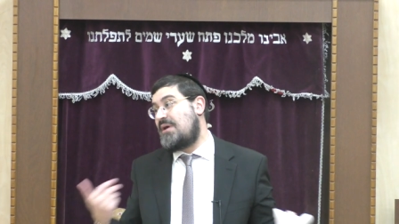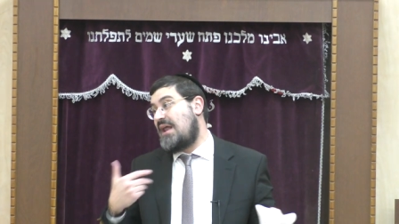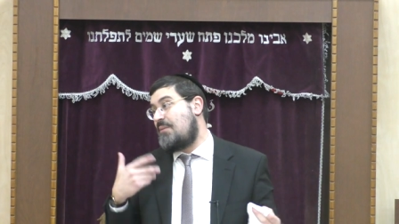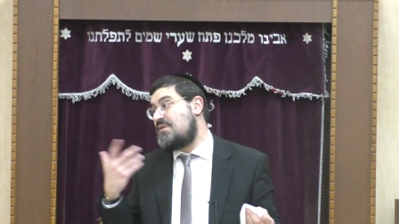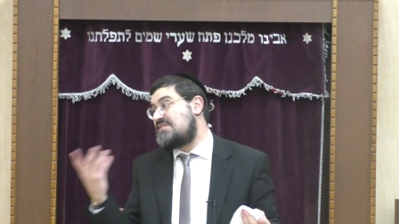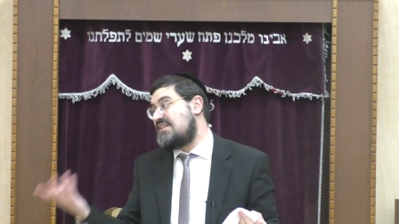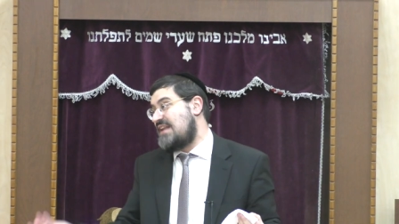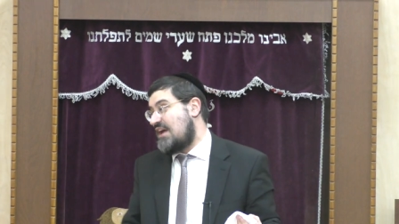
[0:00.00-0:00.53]
When I
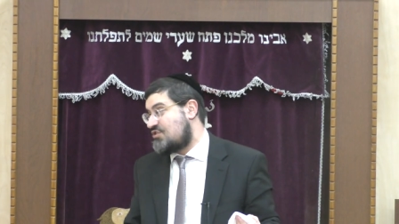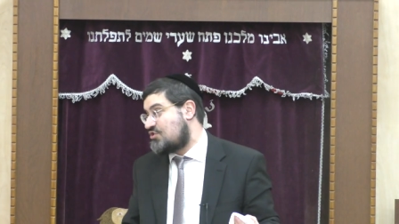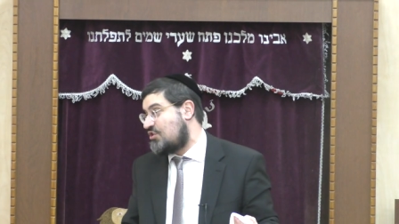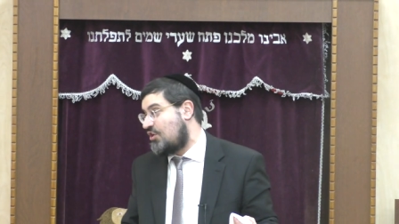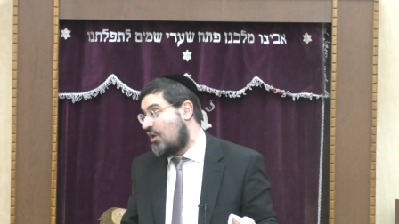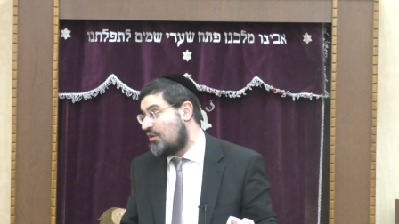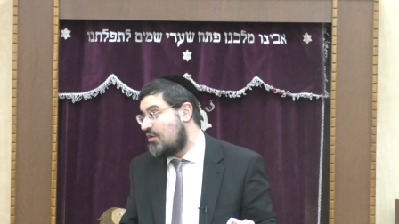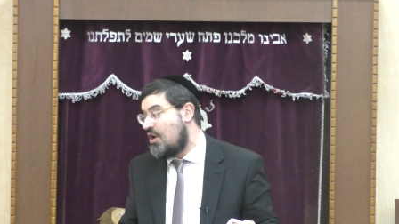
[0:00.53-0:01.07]
was in
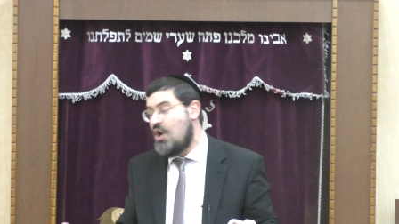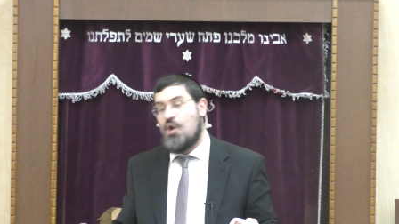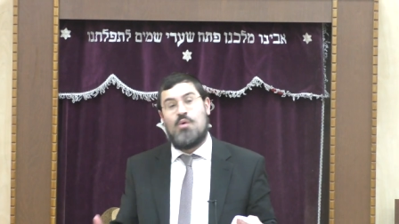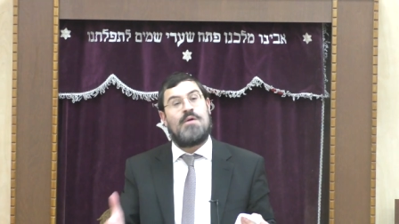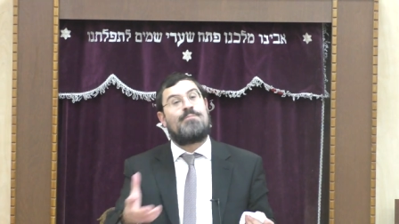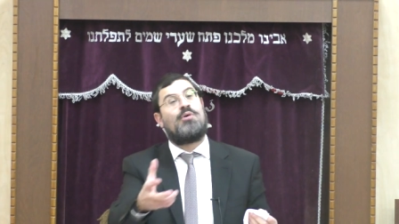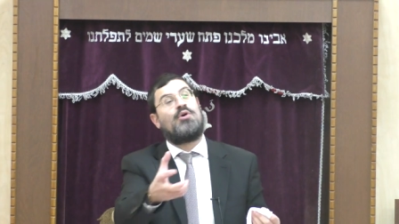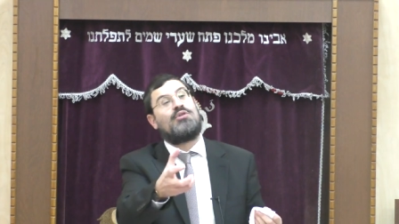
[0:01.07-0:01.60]
Ashkelon,
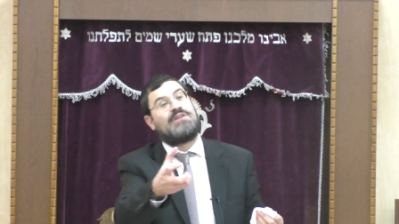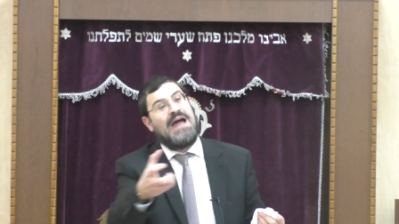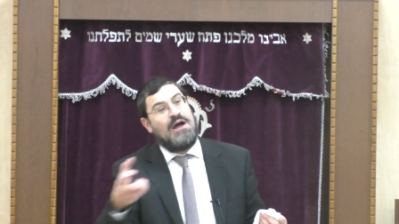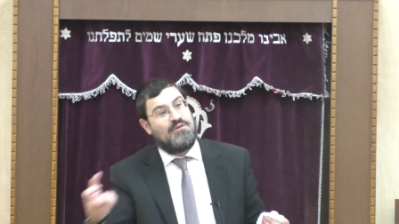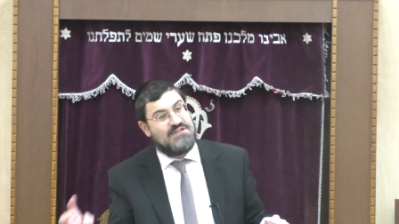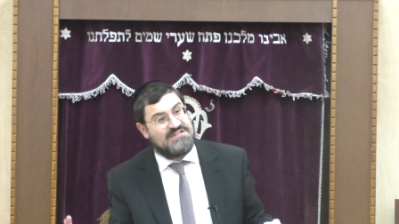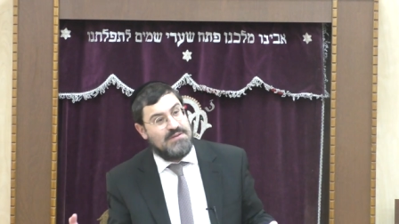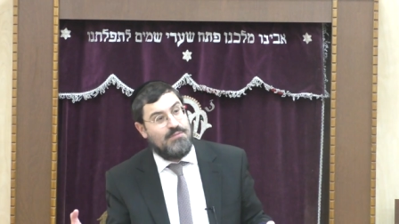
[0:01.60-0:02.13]
we pulled
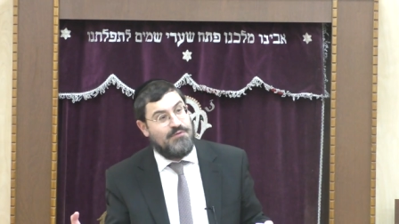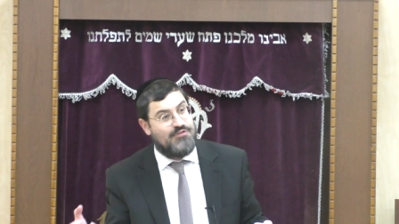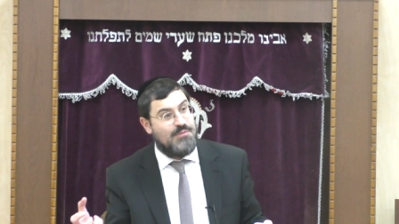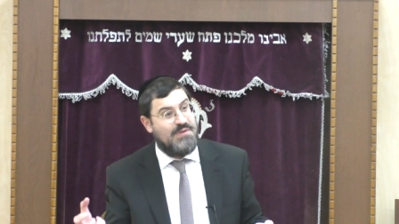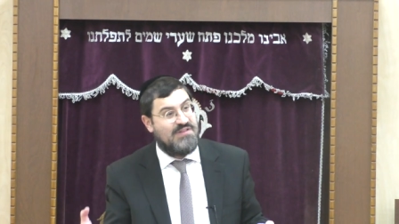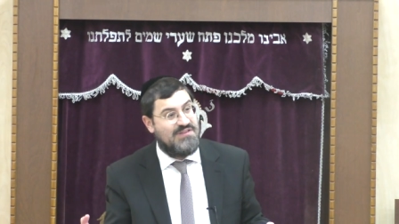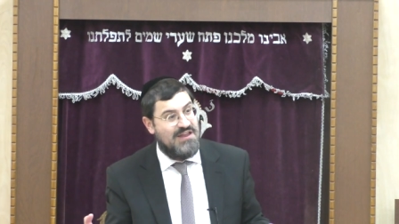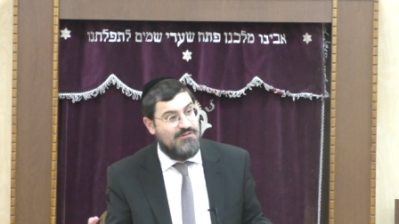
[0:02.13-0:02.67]
out some of the
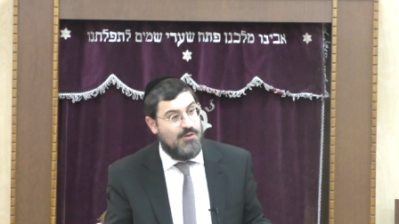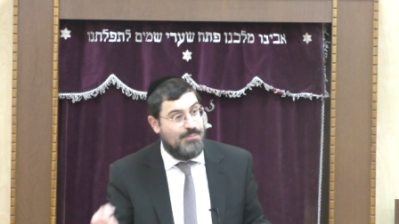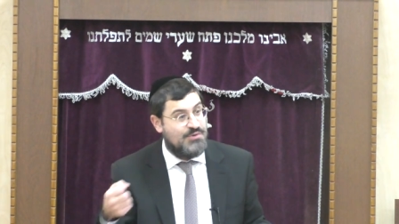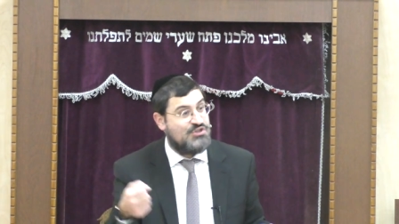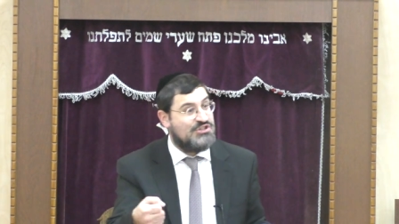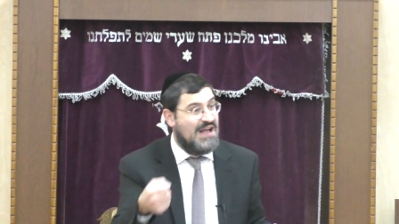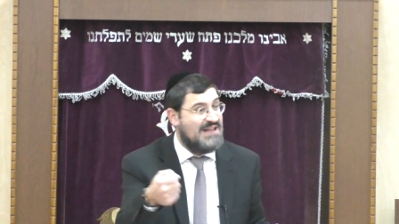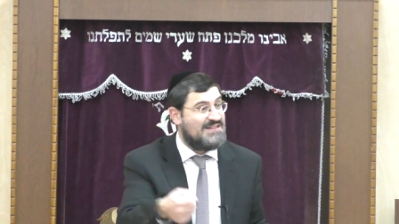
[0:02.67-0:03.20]
material,
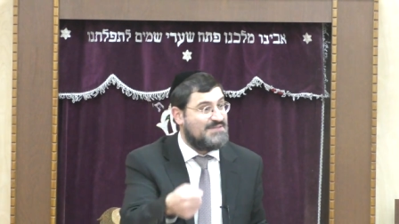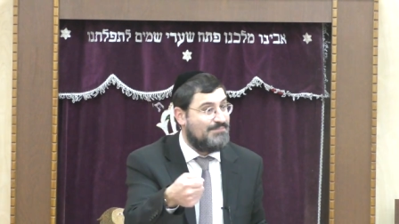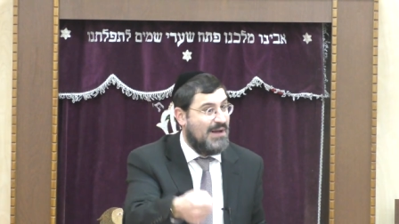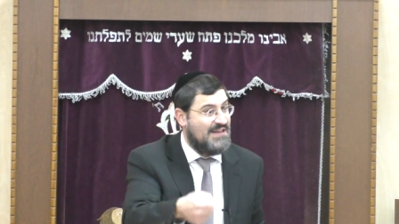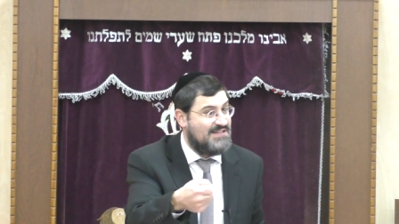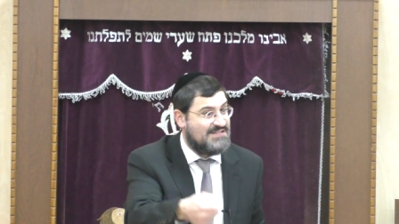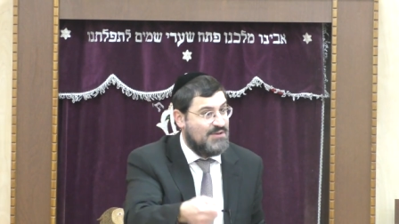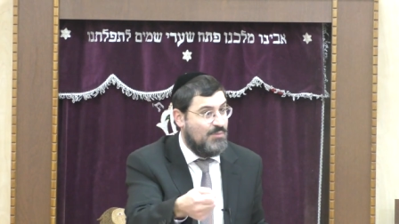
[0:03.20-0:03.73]
b'shas
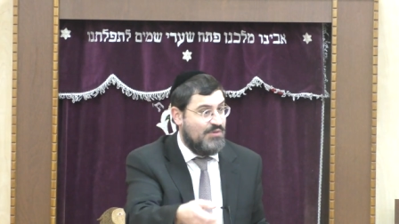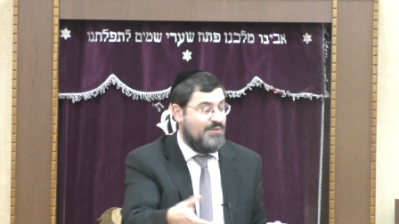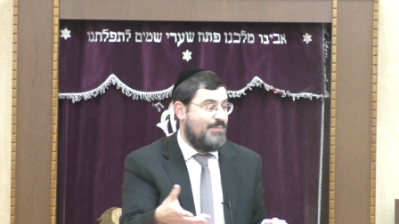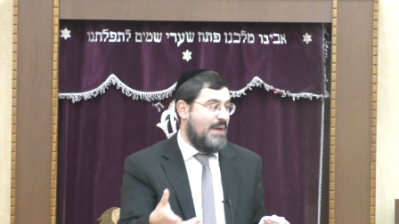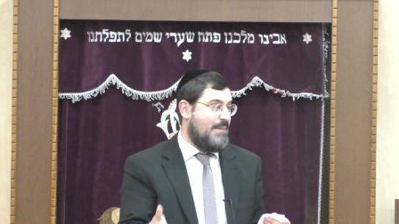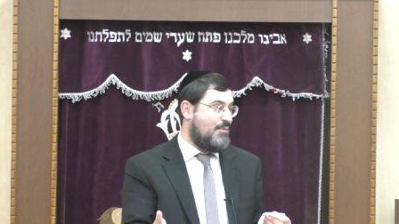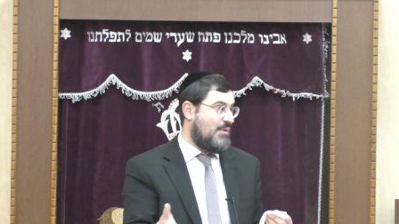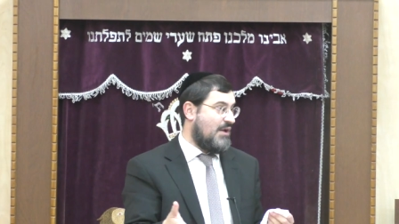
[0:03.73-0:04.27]
ma'isa, when the
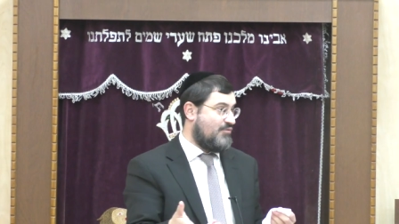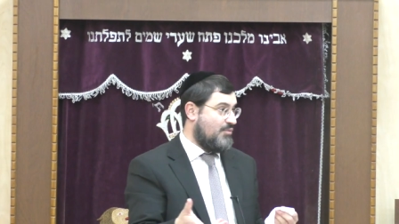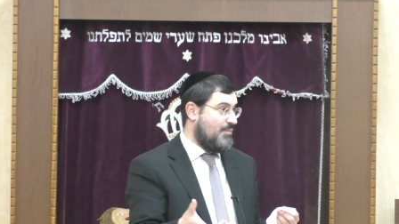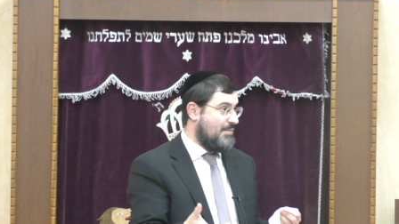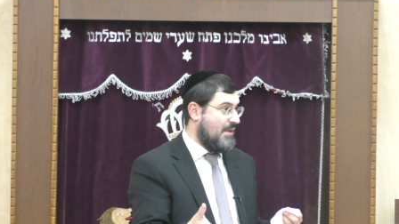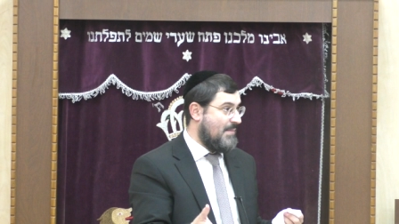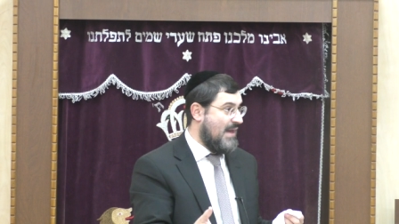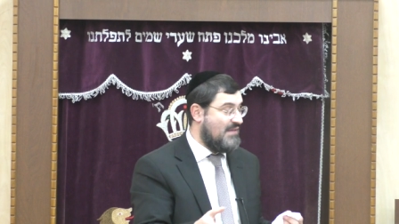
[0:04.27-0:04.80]
baby wipes were
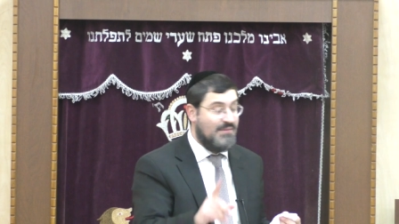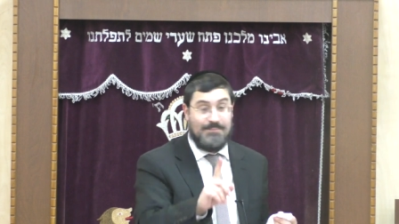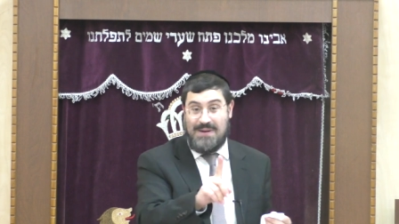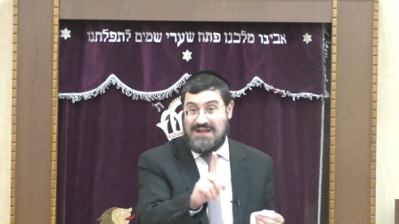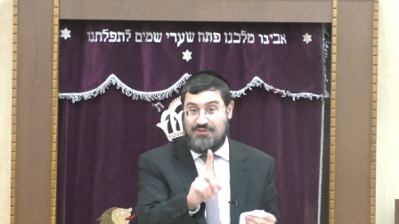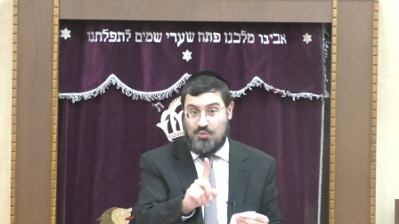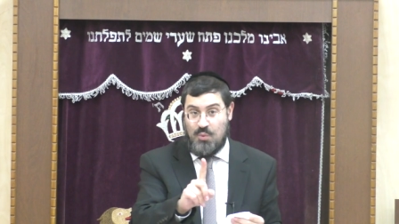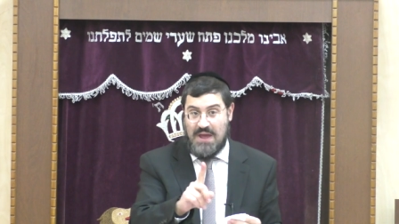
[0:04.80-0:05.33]
being made. And
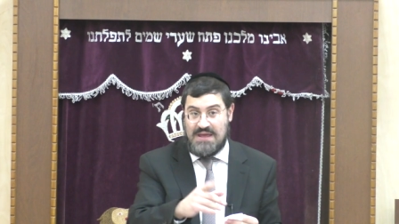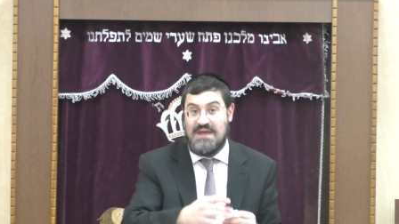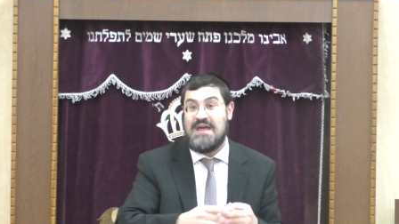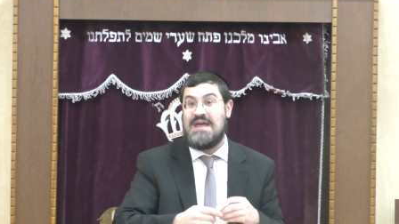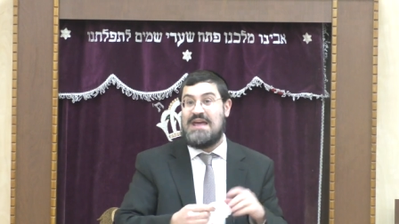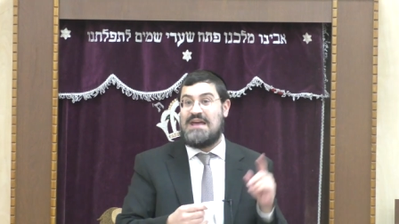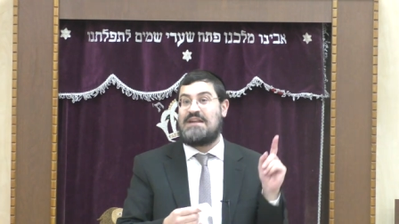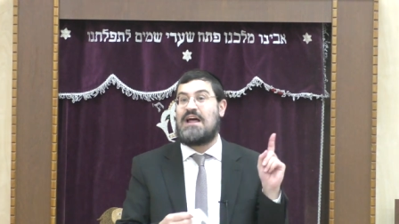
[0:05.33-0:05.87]
by the way,
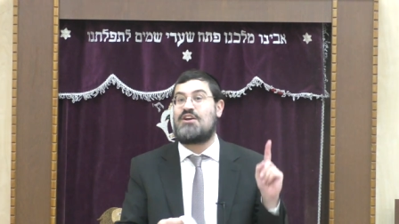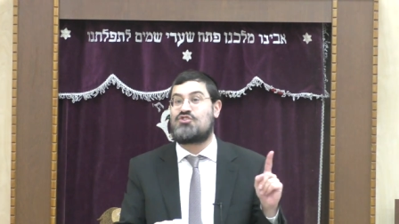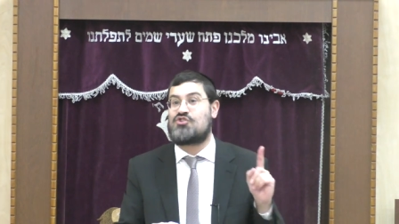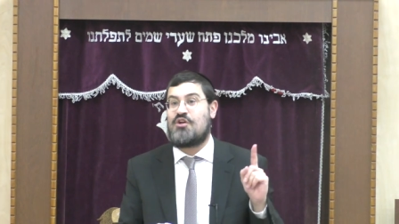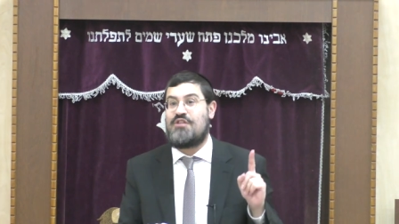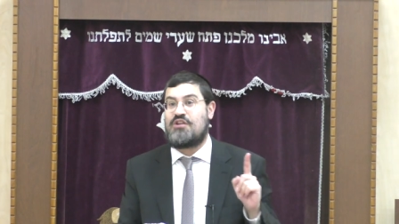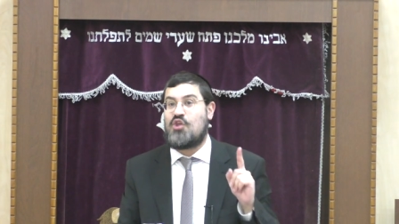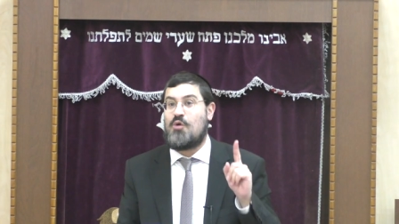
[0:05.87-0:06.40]
in
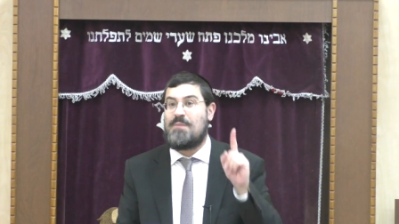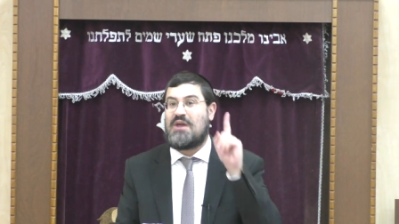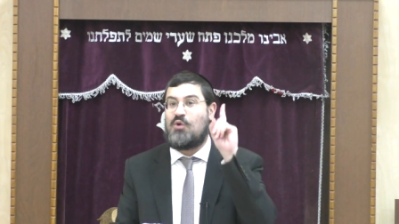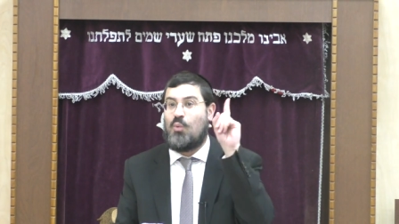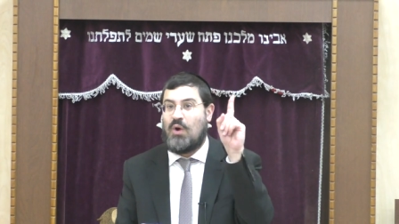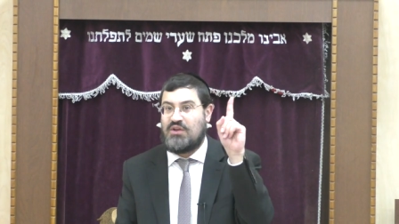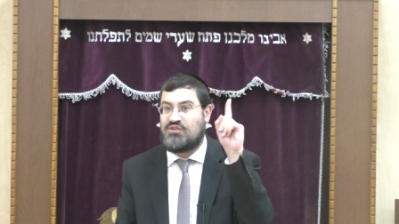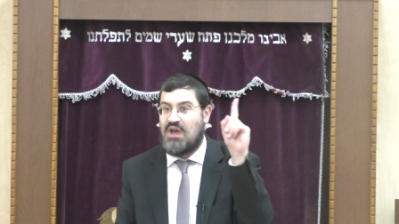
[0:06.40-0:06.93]
Ashkelon, they don't make
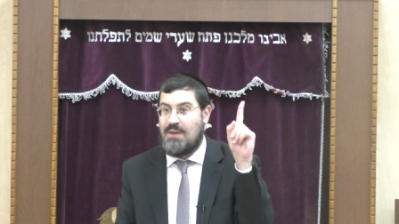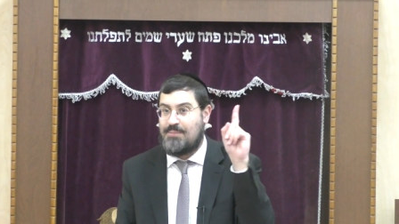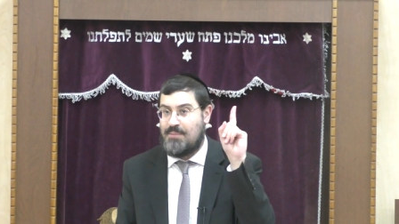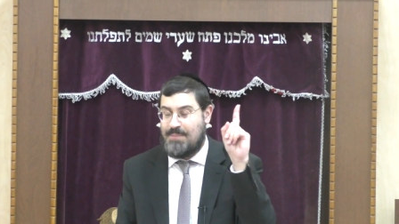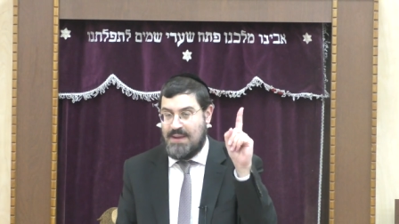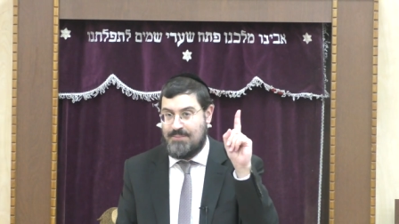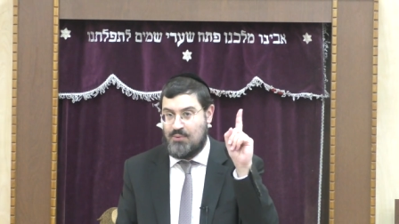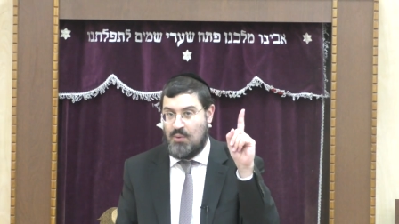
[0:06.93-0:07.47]
one type of
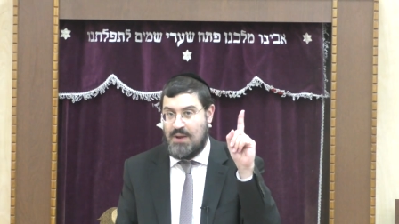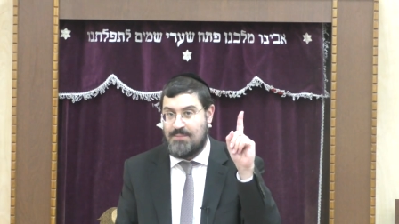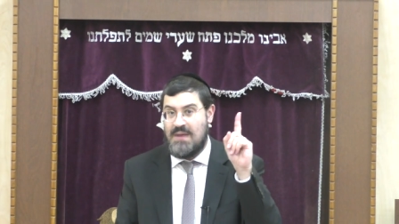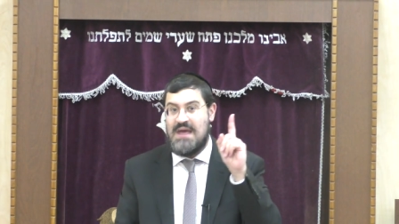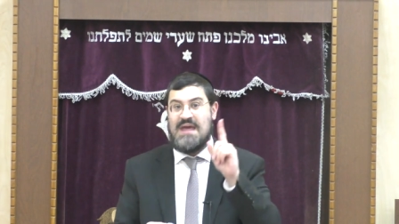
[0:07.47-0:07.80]
baby wipe.